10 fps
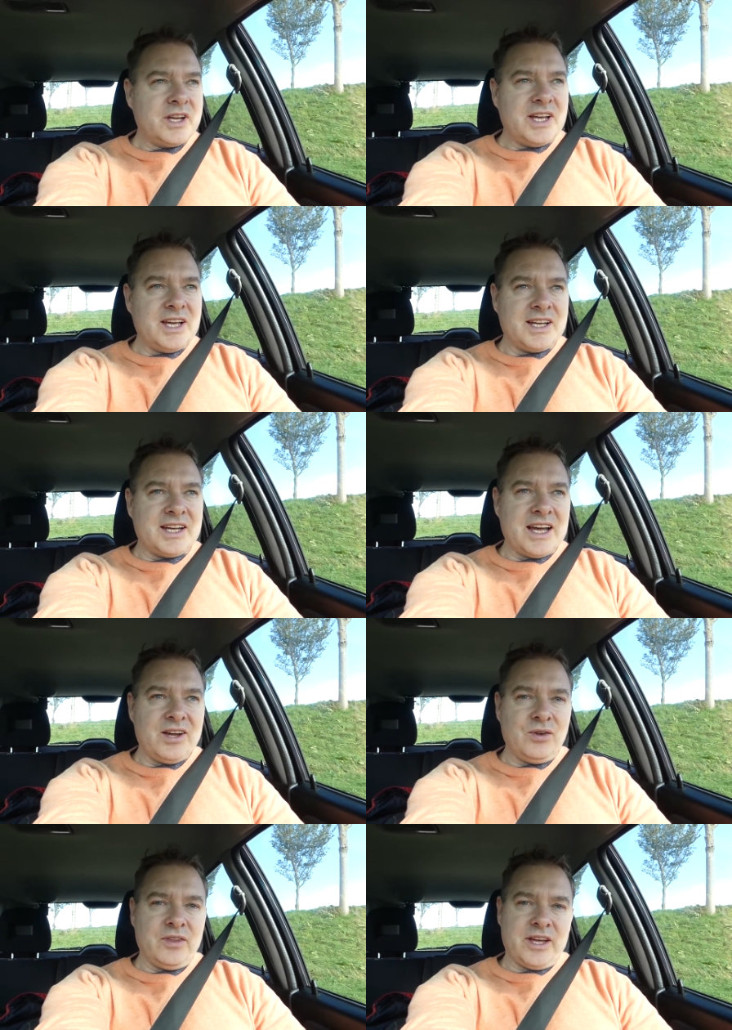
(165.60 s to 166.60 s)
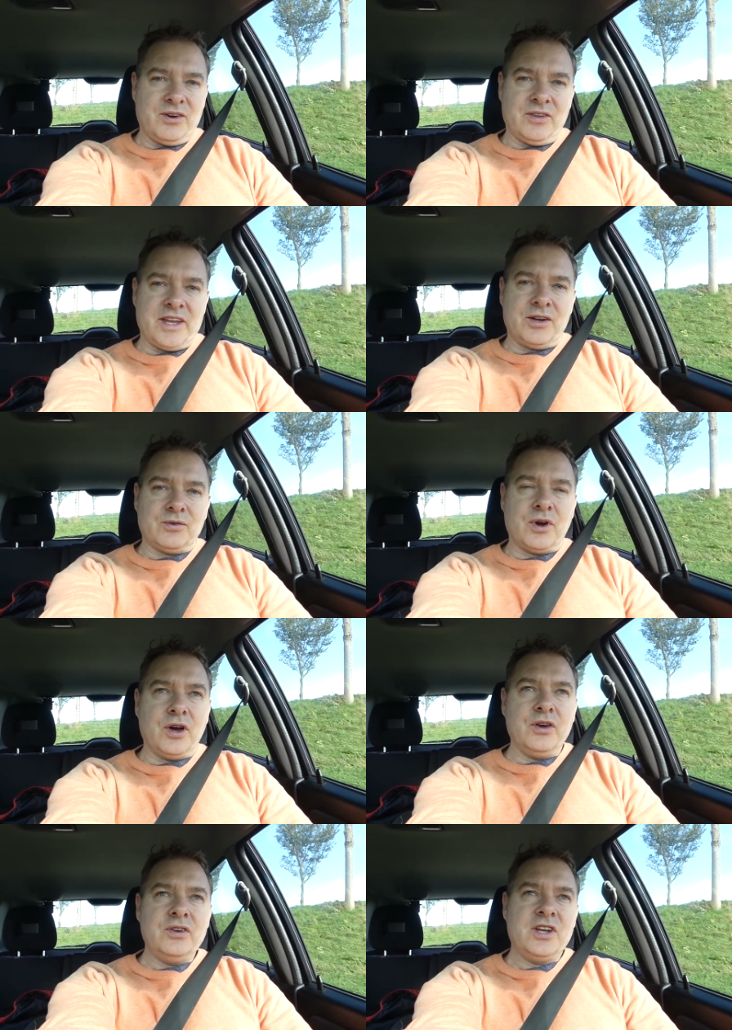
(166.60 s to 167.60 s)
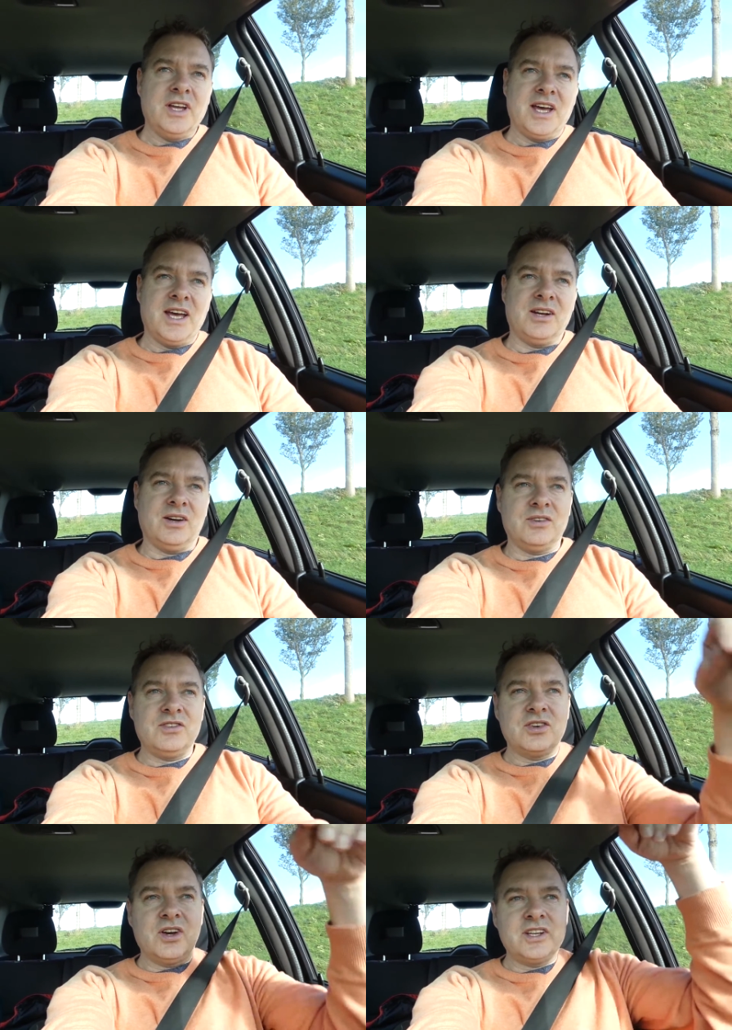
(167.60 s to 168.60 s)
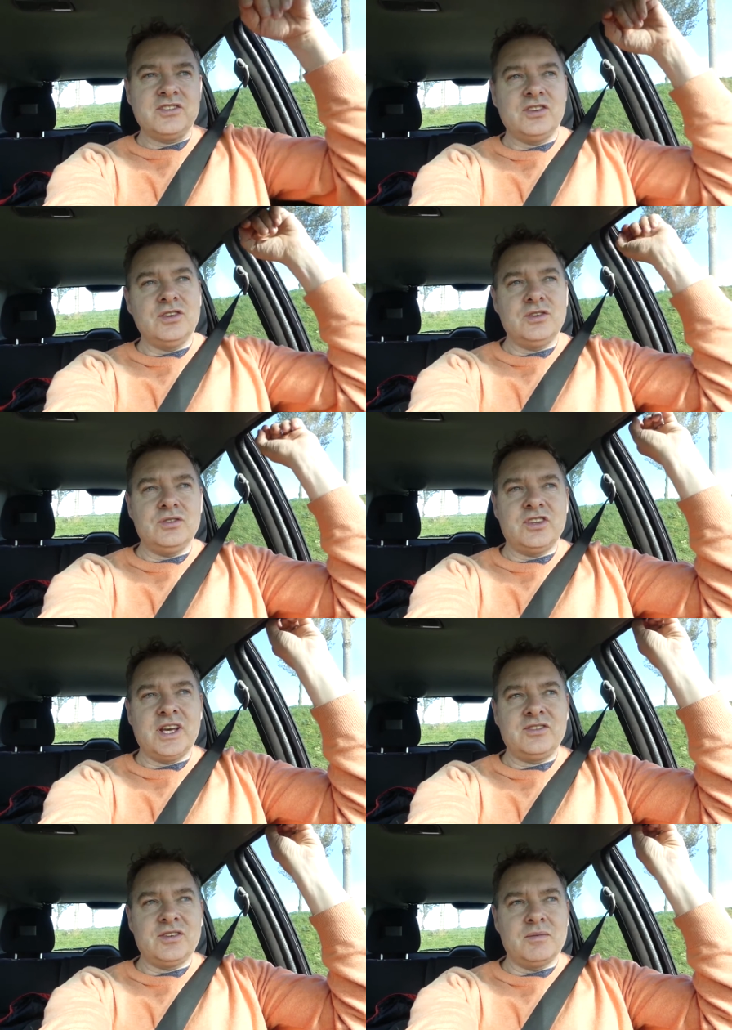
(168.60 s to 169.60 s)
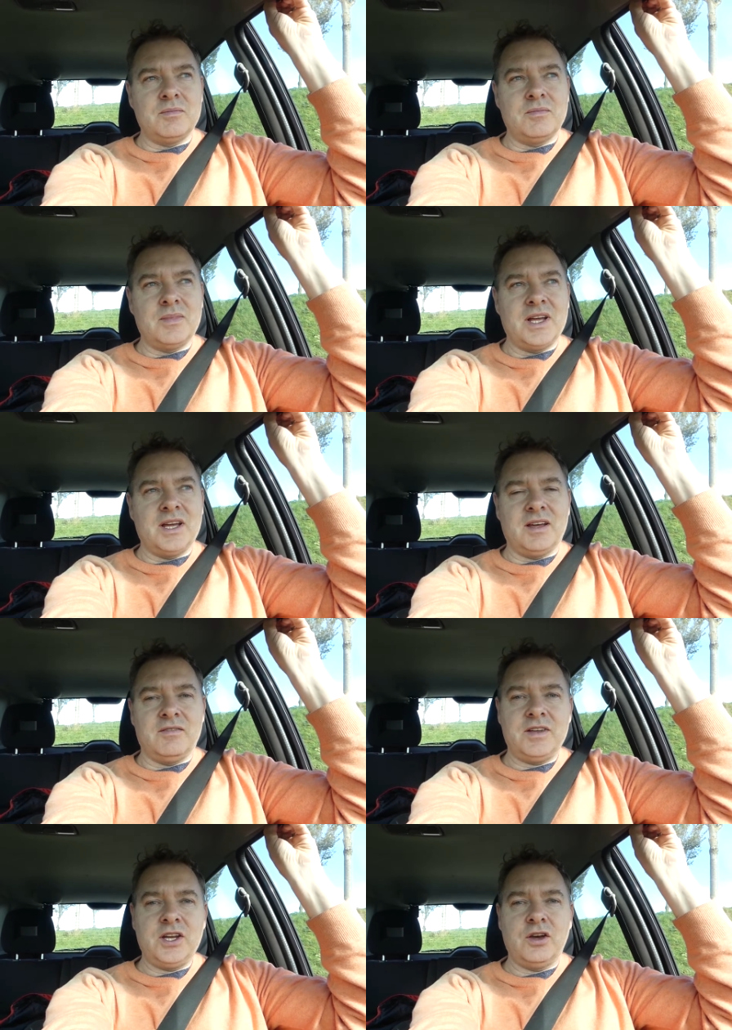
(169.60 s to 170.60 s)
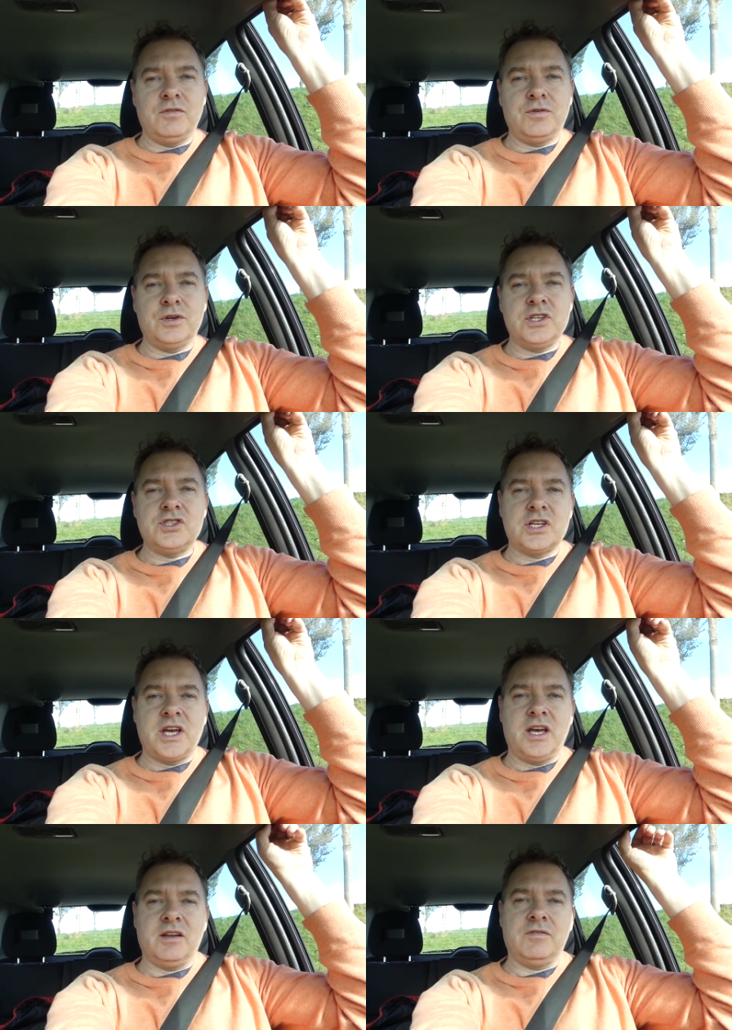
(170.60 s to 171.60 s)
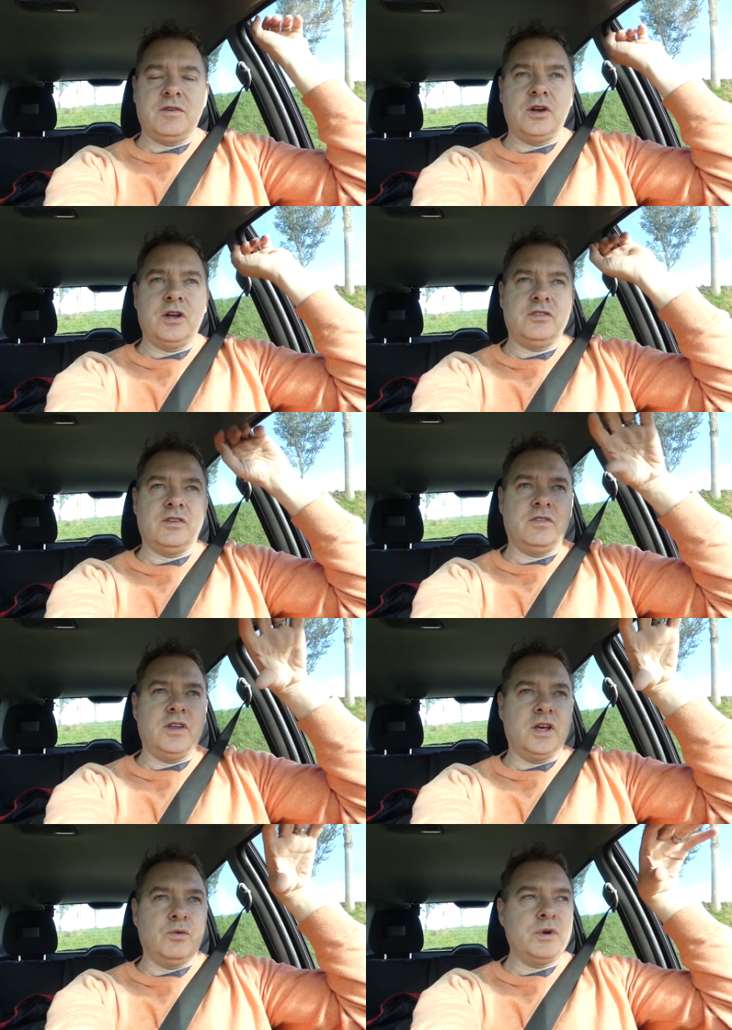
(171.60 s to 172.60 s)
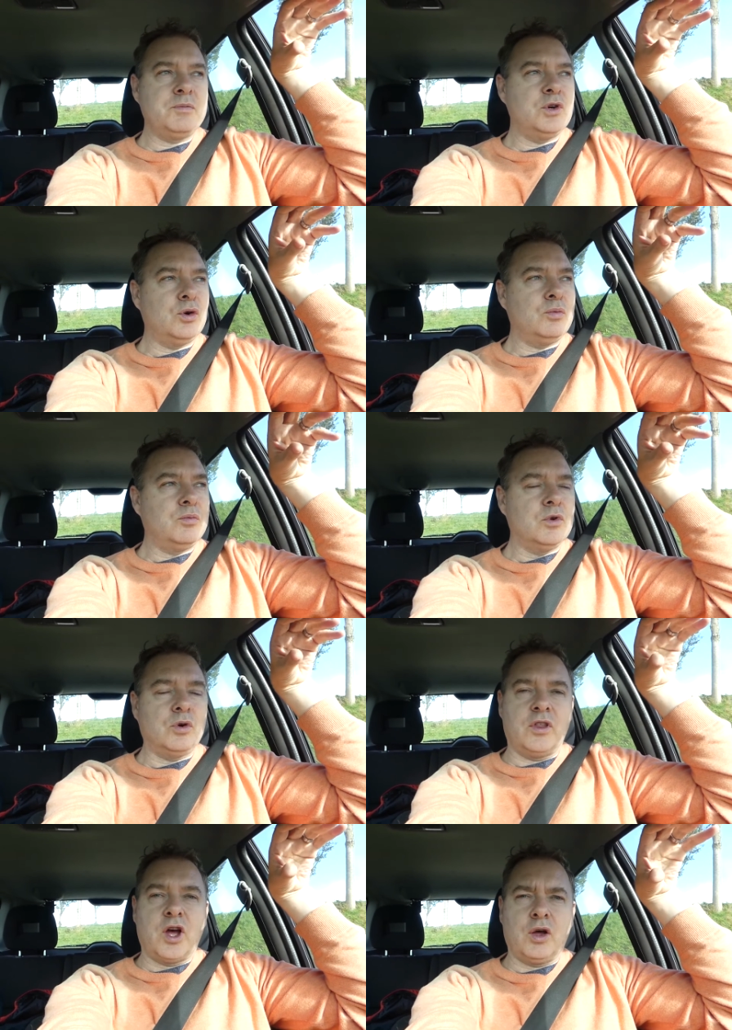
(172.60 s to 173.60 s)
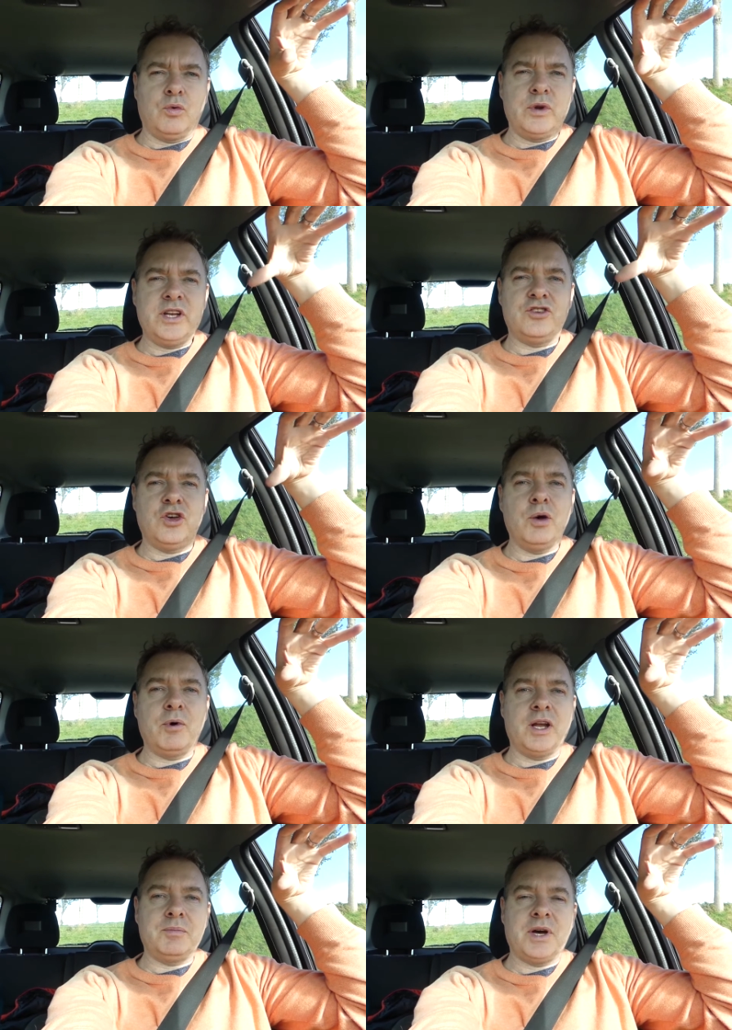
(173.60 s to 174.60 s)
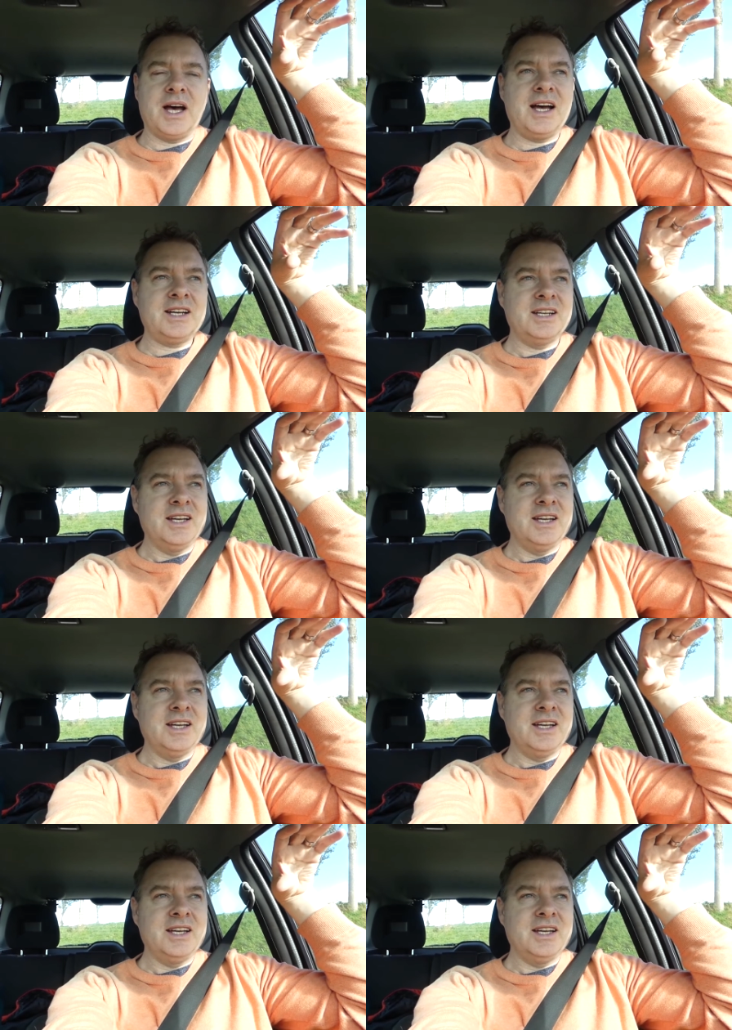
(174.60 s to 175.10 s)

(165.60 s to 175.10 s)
a gale there on that road, and I was trying to take some video footage and photos of the windmill or the wind turbine park.